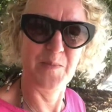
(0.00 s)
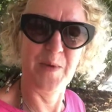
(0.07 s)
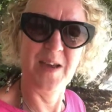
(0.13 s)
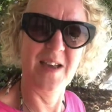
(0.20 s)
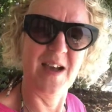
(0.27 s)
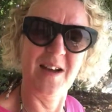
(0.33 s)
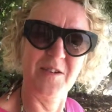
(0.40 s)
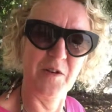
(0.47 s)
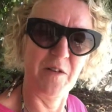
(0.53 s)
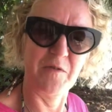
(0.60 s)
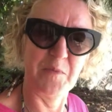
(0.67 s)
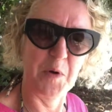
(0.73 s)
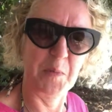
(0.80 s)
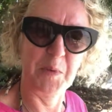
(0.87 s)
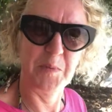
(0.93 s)
with me, I don't have
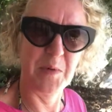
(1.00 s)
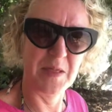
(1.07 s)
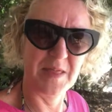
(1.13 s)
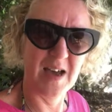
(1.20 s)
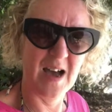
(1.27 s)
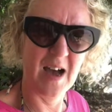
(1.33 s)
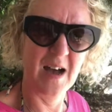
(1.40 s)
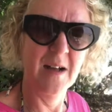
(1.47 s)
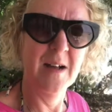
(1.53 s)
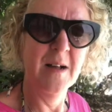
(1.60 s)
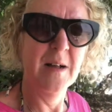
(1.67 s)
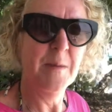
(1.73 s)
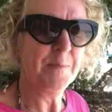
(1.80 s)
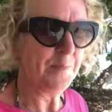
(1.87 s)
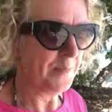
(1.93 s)
a problem with that.
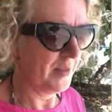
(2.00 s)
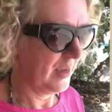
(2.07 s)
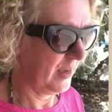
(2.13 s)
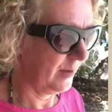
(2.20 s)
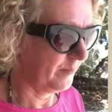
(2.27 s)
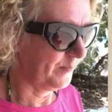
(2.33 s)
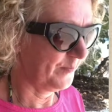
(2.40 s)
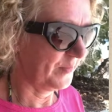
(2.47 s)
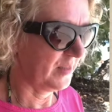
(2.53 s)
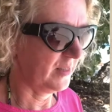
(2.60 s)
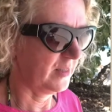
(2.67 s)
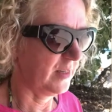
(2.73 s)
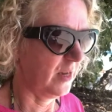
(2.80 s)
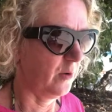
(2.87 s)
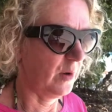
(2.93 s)
Um,
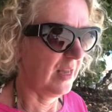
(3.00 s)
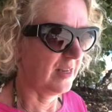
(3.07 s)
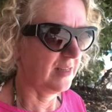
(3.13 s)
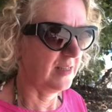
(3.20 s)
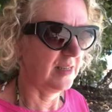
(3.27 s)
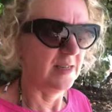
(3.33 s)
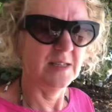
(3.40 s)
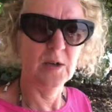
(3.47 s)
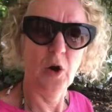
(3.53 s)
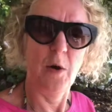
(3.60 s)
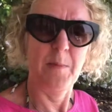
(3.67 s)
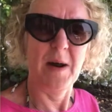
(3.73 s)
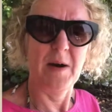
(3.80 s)
so like I say, Scott